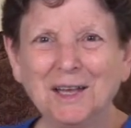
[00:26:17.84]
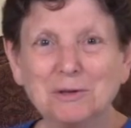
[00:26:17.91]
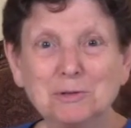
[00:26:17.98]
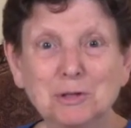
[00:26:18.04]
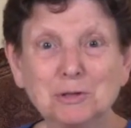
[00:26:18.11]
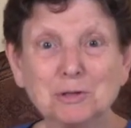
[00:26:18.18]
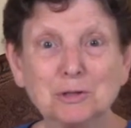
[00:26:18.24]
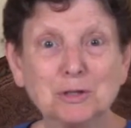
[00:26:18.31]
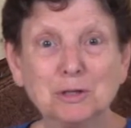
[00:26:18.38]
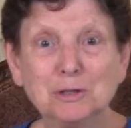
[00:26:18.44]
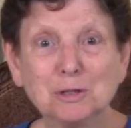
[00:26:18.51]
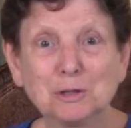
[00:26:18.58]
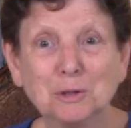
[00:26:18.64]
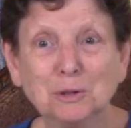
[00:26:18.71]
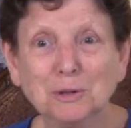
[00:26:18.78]
She
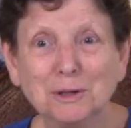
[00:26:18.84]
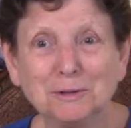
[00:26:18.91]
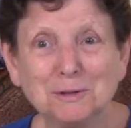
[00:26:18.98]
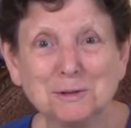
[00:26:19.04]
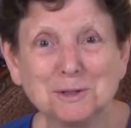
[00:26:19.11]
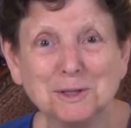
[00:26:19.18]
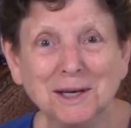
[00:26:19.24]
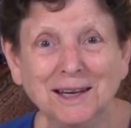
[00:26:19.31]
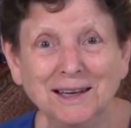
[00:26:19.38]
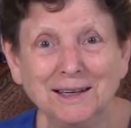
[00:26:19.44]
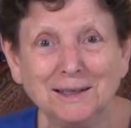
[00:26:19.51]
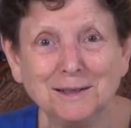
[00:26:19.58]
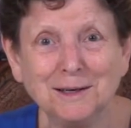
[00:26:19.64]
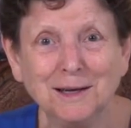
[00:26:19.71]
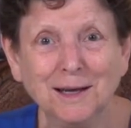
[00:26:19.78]
just couldn't
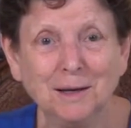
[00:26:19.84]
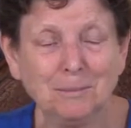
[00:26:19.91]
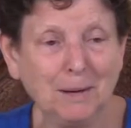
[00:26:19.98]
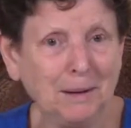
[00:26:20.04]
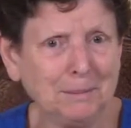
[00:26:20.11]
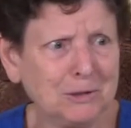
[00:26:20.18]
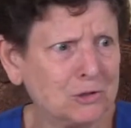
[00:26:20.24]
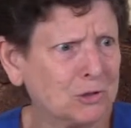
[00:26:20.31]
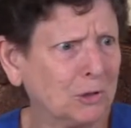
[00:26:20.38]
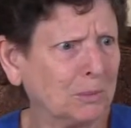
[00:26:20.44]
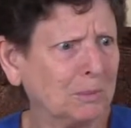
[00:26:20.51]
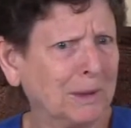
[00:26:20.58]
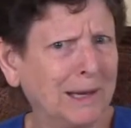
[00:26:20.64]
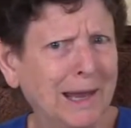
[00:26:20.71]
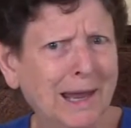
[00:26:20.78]
understand. Mommies
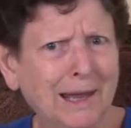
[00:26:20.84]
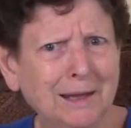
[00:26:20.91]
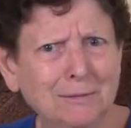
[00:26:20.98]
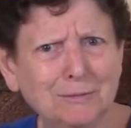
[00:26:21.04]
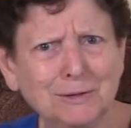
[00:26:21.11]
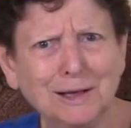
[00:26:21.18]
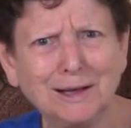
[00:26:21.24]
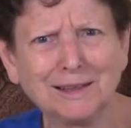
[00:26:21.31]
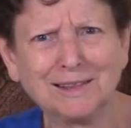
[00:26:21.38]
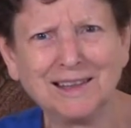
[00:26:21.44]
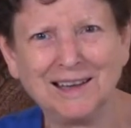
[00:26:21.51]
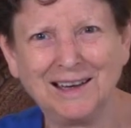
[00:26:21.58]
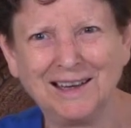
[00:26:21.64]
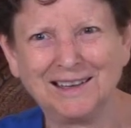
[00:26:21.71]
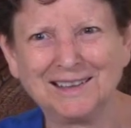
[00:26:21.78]
don't behave like
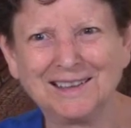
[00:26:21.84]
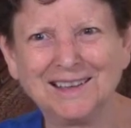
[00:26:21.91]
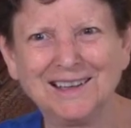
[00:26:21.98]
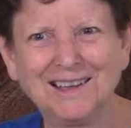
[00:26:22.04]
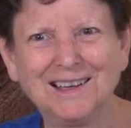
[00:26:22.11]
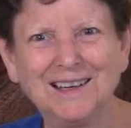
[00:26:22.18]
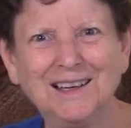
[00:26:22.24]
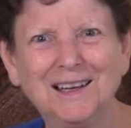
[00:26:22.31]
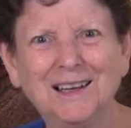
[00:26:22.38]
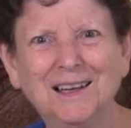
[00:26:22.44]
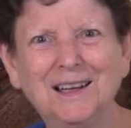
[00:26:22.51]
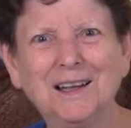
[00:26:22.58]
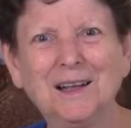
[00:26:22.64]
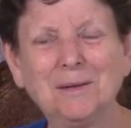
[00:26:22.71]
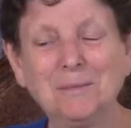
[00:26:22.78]
that.
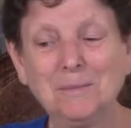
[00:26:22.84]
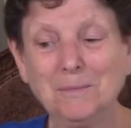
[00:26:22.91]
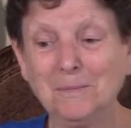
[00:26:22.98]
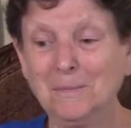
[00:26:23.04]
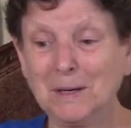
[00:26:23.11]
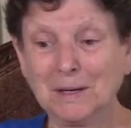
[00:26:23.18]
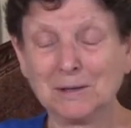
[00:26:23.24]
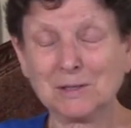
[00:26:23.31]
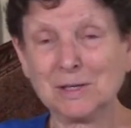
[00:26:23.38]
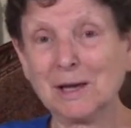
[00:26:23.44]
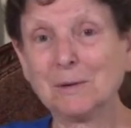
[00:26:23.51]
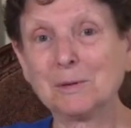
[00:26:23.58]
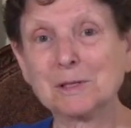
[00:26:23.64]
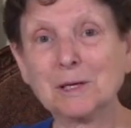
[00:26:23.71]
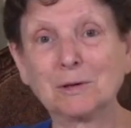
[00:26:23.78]
Because
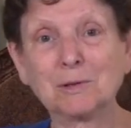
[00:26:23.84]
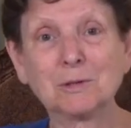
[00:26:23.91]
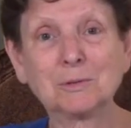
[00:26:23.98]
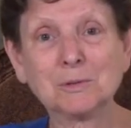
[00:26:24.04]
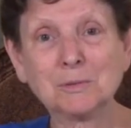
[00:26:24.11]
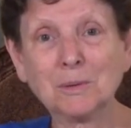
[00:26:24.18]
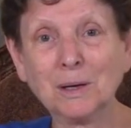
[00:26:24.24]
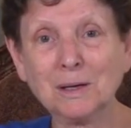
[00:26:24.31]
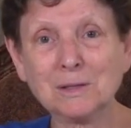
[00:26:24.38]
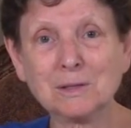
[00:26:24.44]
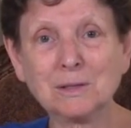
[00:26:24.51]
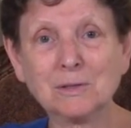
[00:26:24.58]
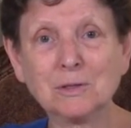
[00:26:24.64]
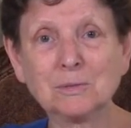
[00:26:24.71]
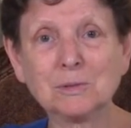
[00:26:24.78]
that was how she was
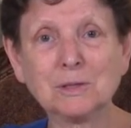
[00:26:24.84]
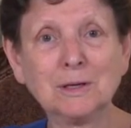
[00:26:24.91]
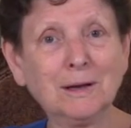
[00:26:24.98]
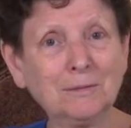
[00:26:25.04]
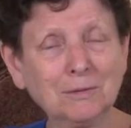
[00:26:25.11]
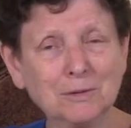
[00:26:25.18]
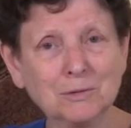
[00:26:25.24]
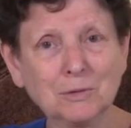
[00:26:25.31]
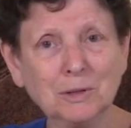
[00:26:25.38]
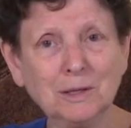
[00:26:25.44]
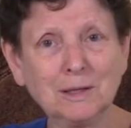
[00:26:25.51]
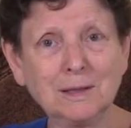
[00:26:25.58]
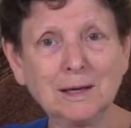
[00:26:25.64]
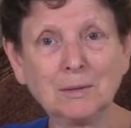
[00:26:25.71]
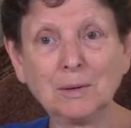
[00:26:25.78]
raised, and she was never
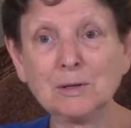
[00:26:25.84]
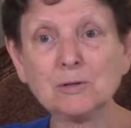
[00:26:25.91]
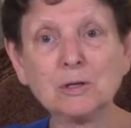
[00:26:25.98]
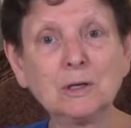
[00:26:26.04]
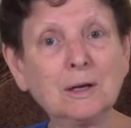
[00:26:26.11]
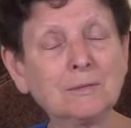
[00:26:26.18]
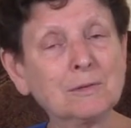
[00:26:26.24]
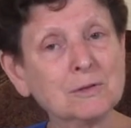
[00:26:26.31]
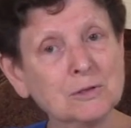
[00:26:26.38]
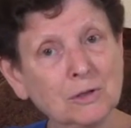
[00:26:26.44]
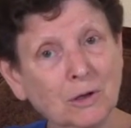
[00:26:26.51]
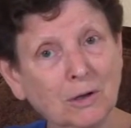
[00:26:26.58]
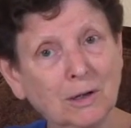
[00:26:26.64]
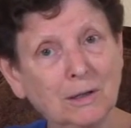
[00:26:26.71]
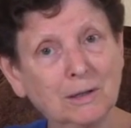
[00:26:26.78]
treated that way, and she never
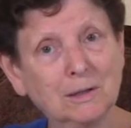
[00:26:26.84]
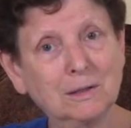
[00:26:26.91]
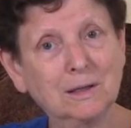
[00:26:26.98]
saw it.